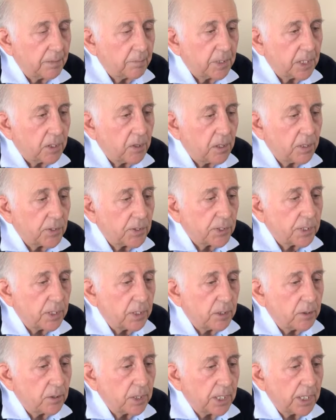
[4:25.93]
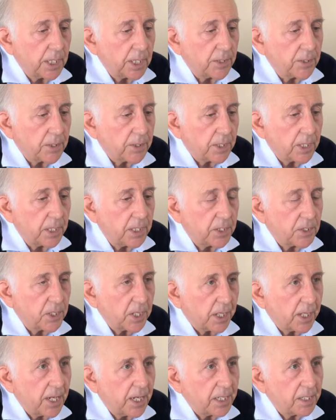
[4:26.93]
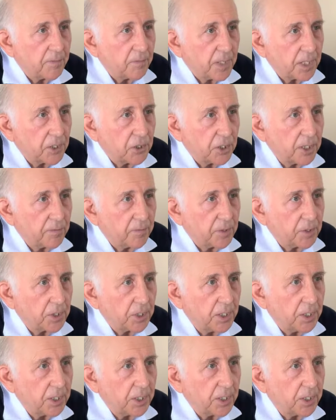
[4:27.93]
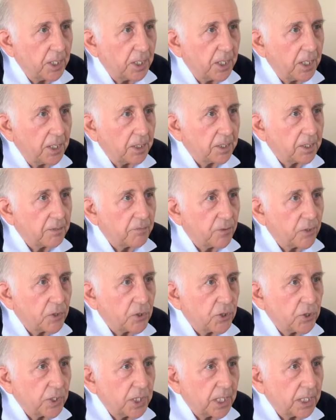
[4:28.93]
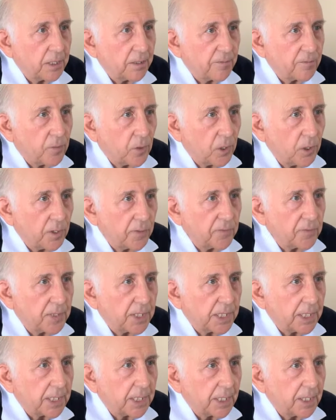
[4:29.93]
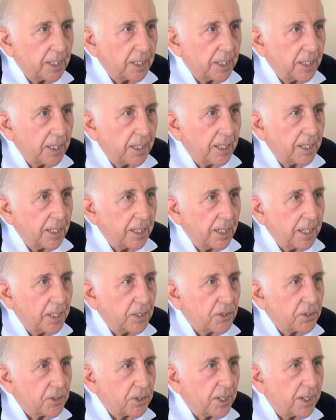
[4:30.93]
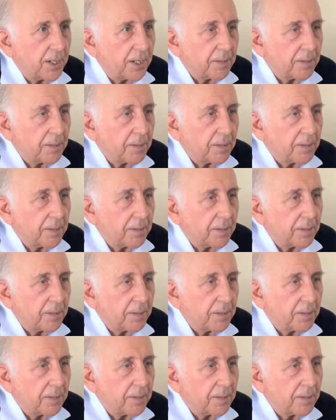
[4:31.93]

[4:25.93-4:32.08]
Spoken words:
but also it's a kind of activity that once you get involved in, it's